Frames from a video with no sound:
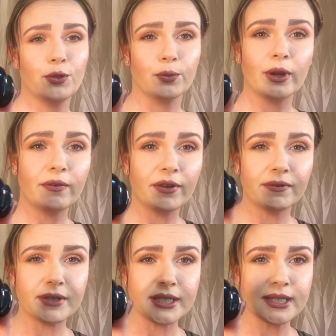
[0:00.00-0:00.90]

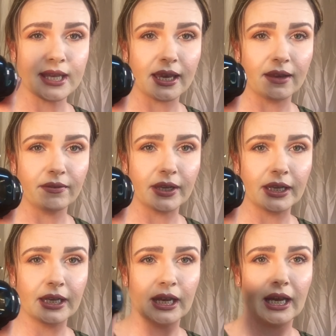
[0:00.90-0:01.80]

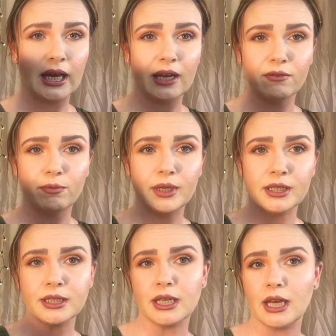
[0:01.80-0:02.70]
3:57. I have
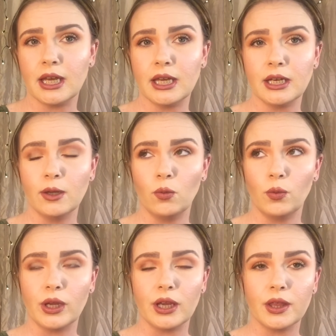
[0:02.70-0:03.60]
been done
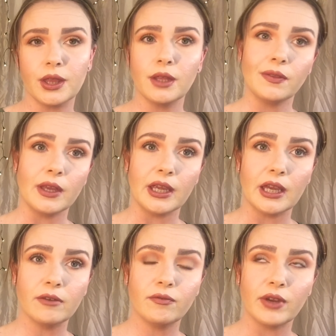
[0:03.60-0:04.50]
with
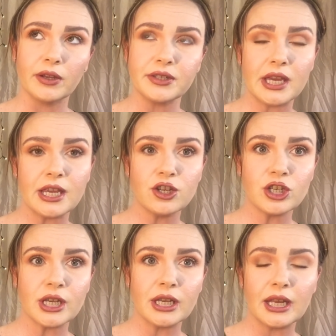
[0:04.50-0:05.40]
the
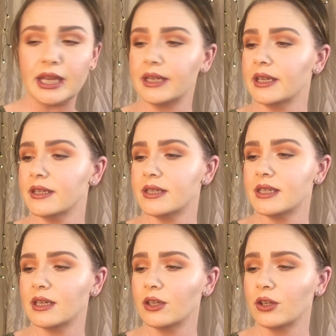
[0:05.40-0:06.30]
foundation and
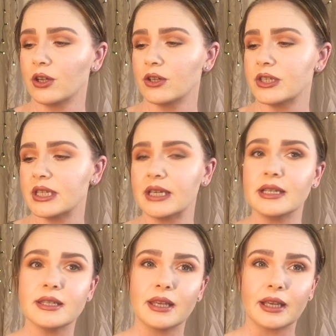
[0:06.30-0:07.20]
concealer
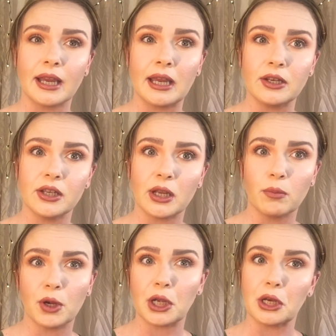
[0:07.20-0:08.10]
since, like, I had to take a
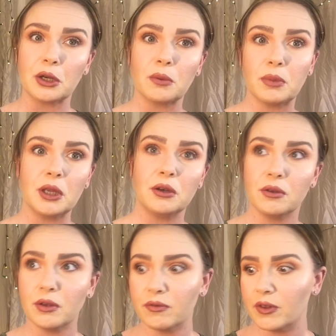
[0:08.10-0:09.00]
break, I had to go pee,
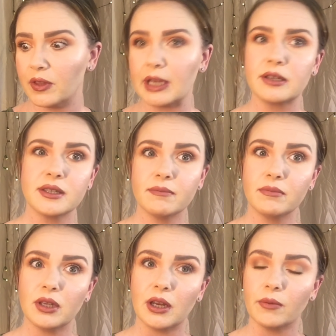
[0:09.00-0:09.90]
do different things,
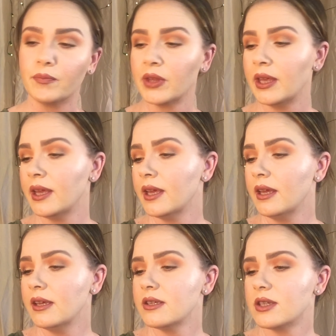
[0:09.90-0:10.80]
you know.
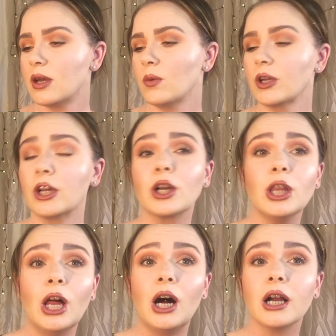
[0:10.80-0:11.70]
So we're going to
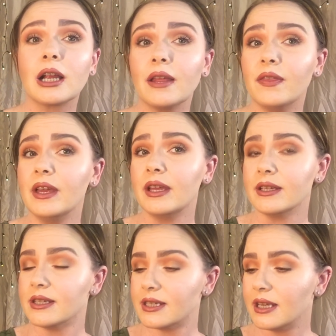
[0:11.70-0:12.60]
clock the
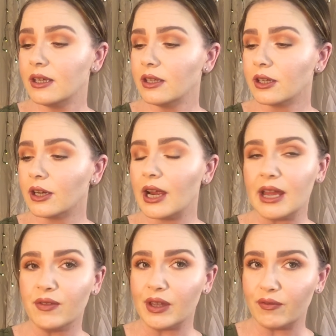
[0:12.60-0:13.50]
concealer
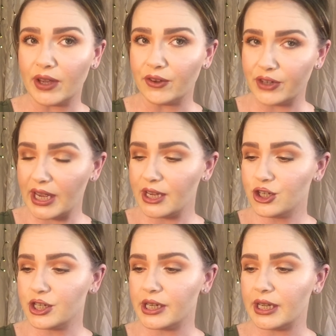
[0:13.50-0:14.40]
and the
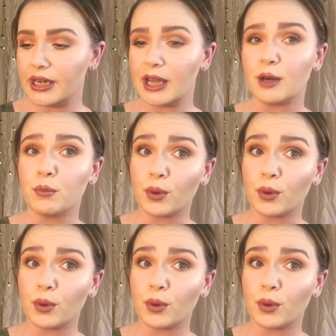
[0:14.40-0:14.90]
foundation and